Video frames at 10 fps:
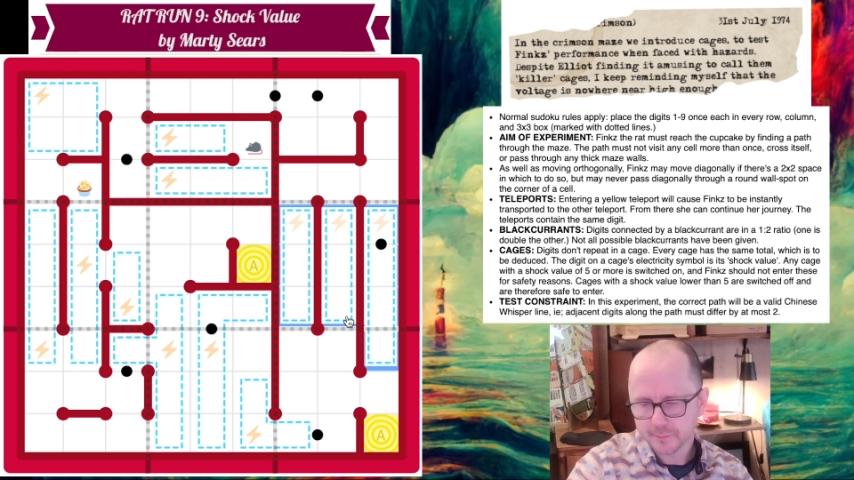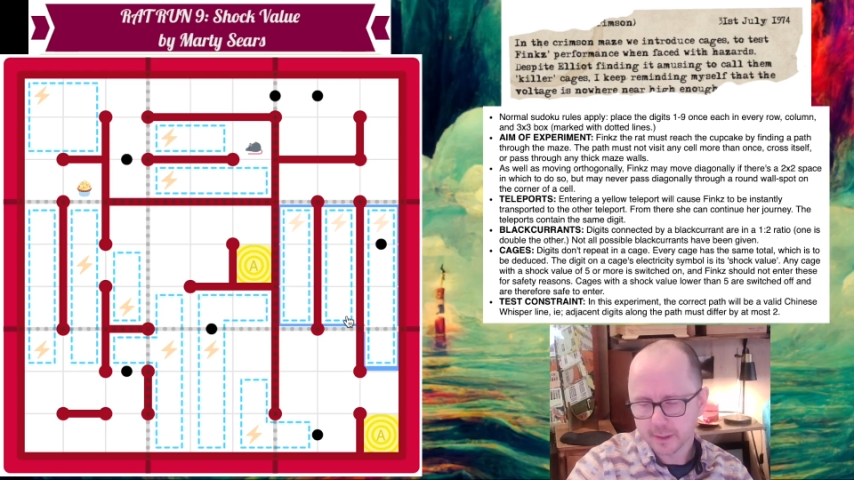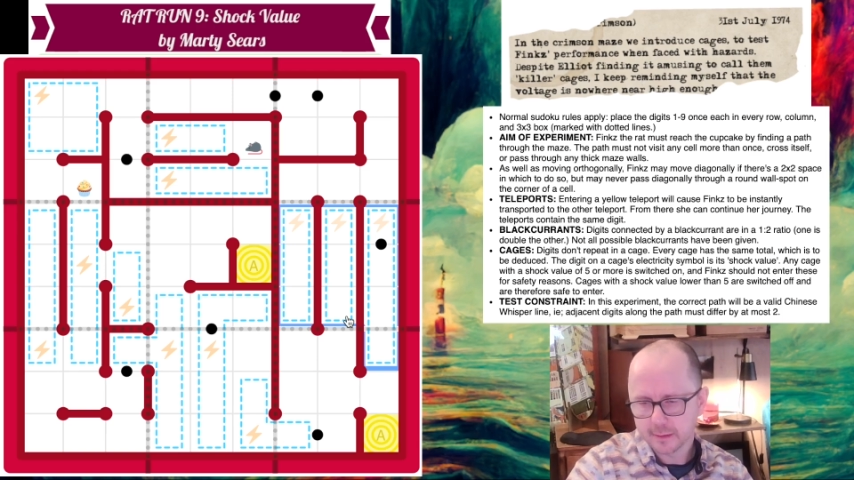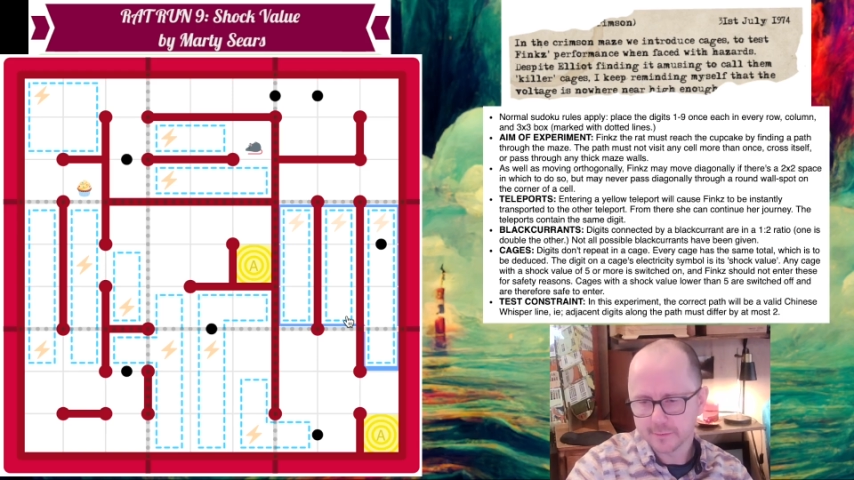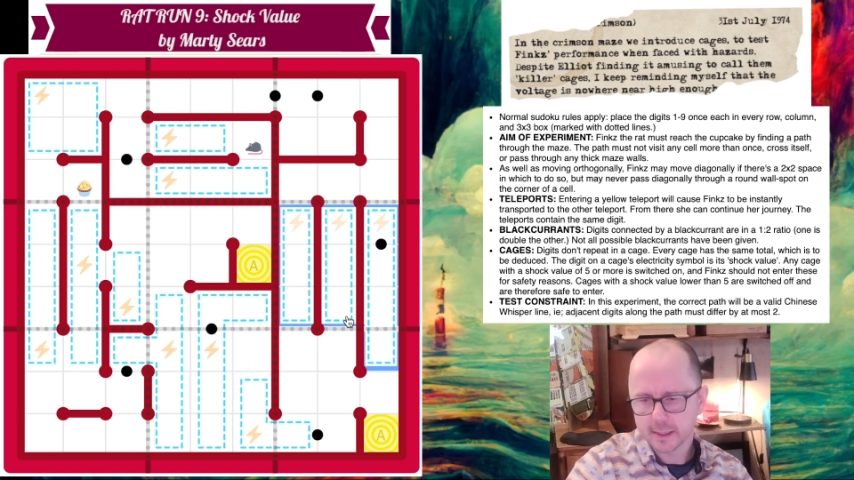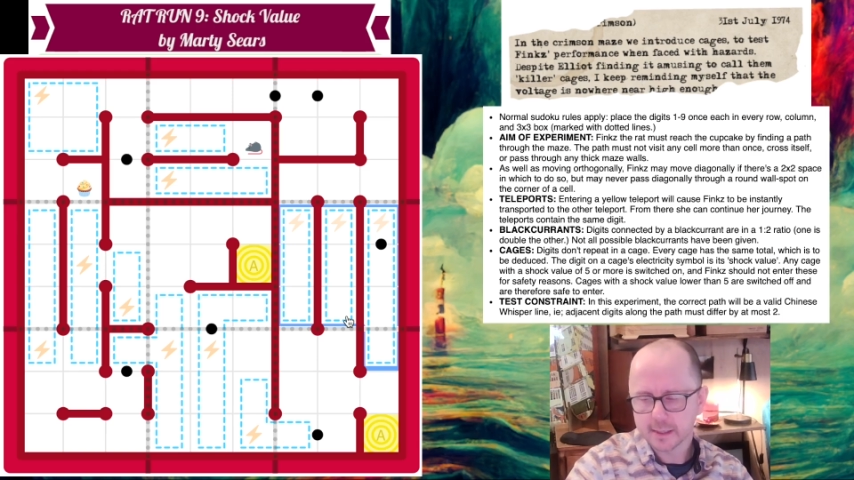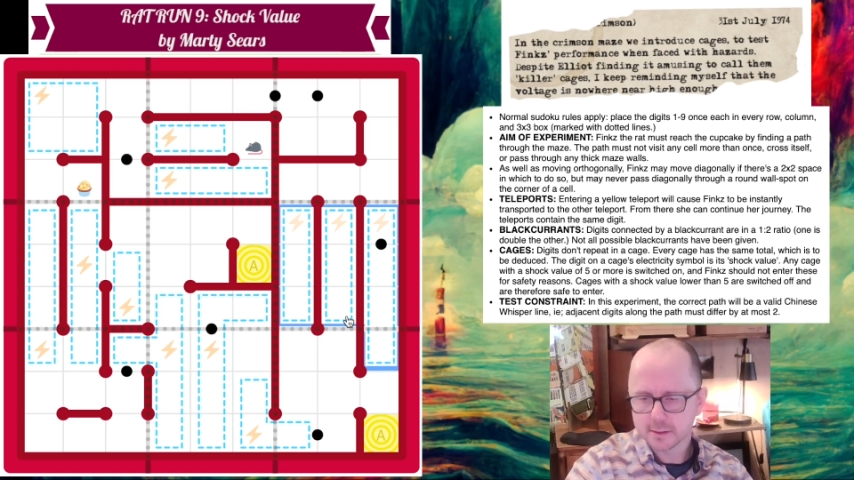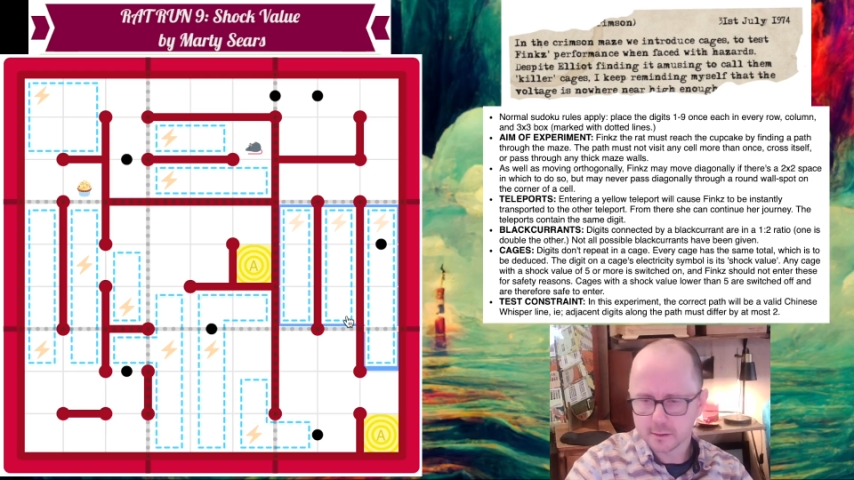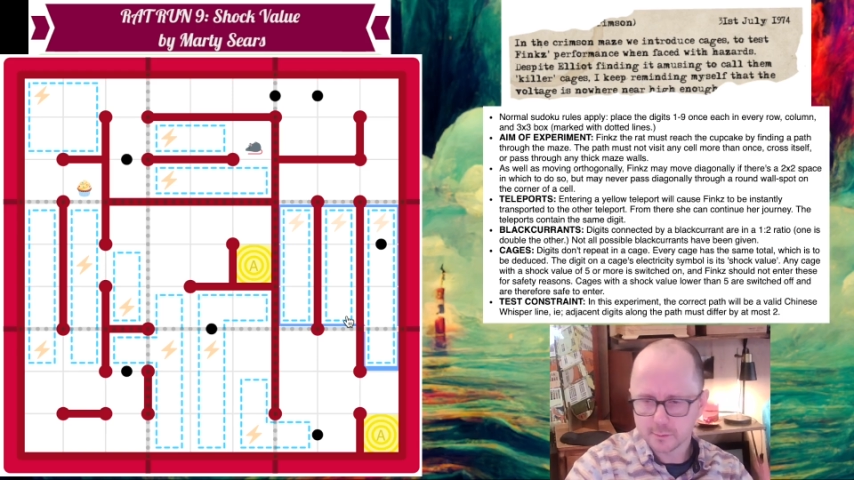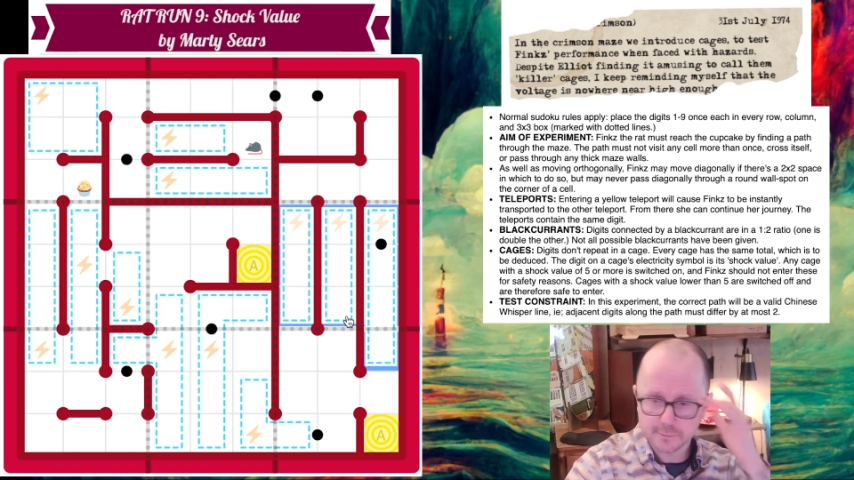if the cage
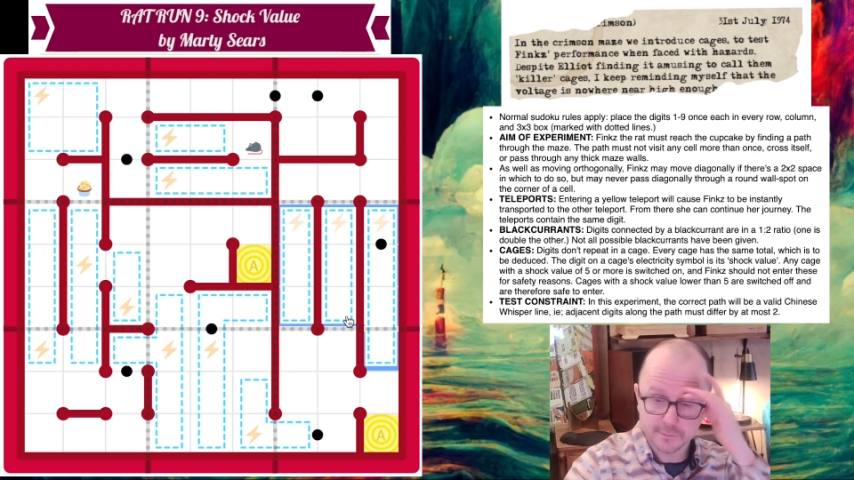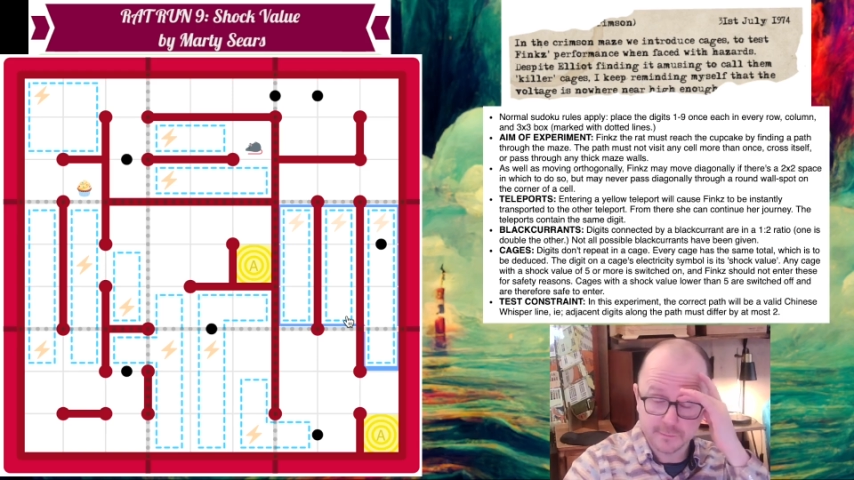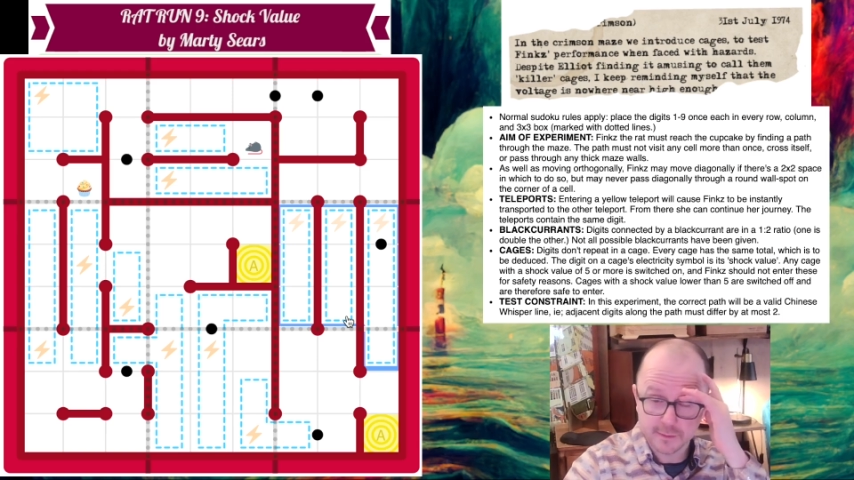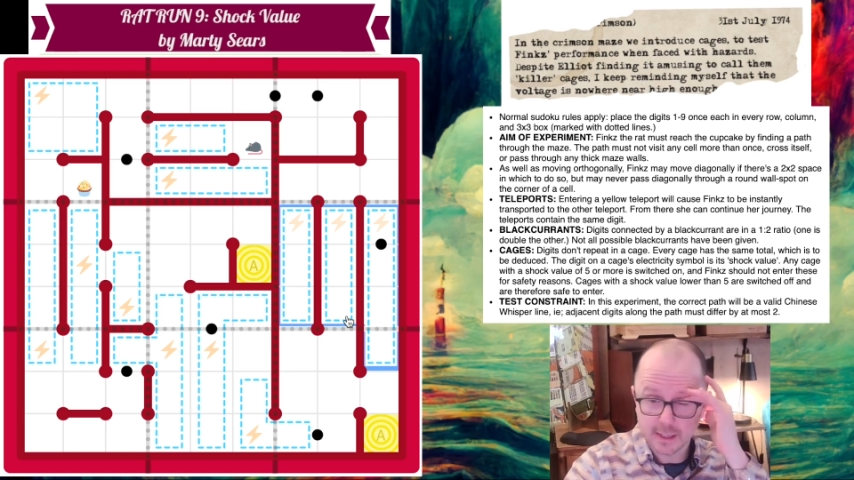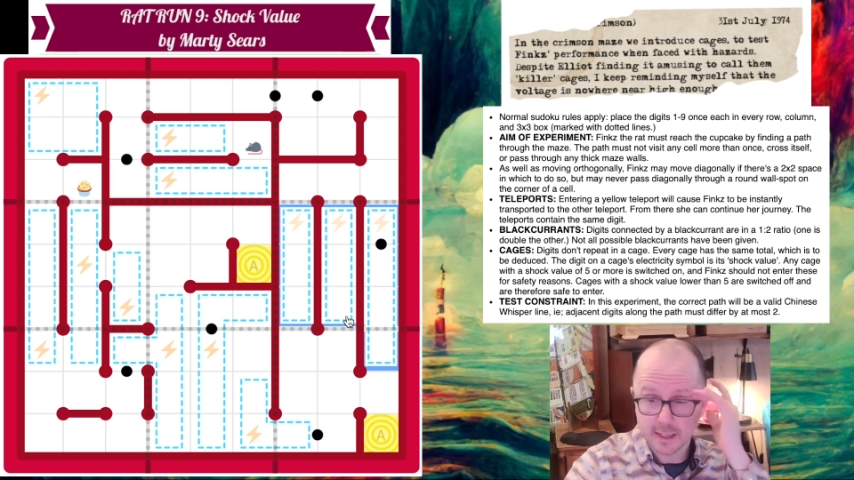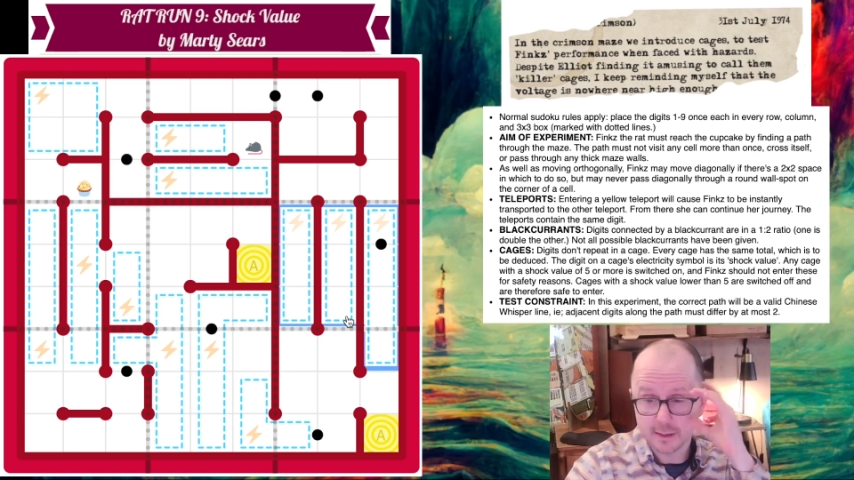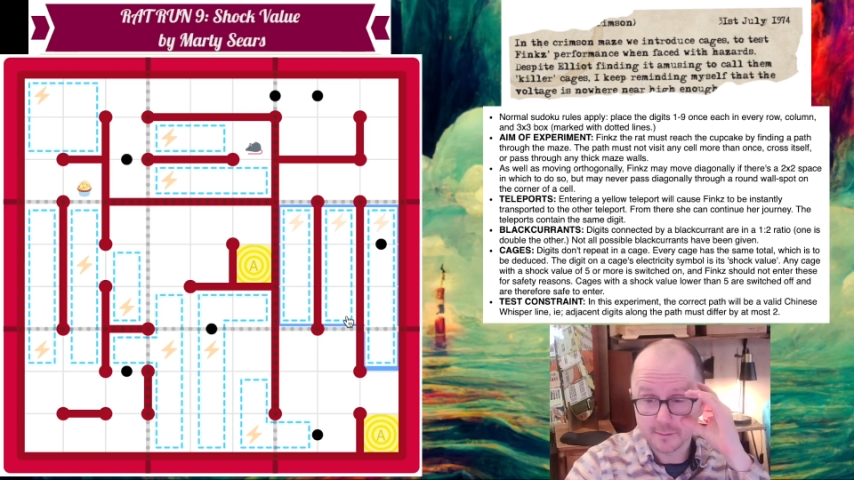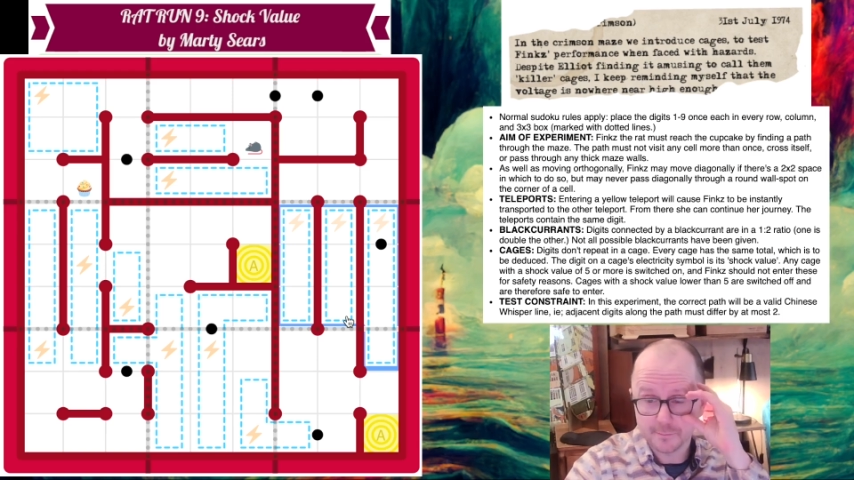total was 15,